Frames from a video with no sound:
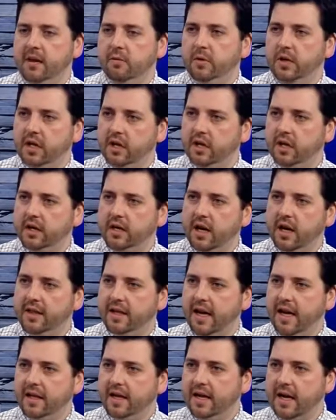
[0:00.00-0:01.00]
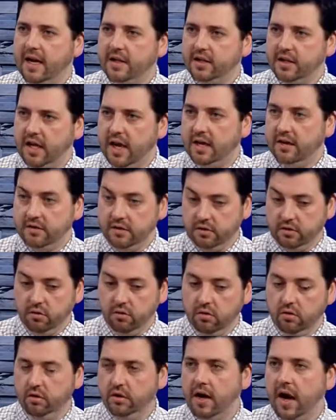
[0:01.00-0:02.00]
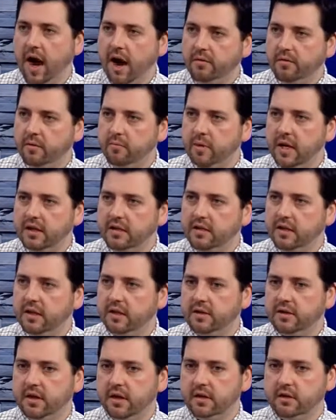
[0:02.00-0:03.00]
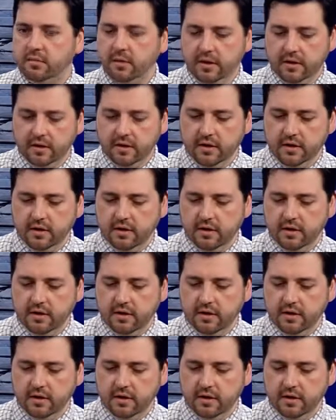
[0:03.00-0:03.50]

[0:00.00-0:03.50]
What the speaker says: When you click on that, it actually has this whole graph, and basically it starts with,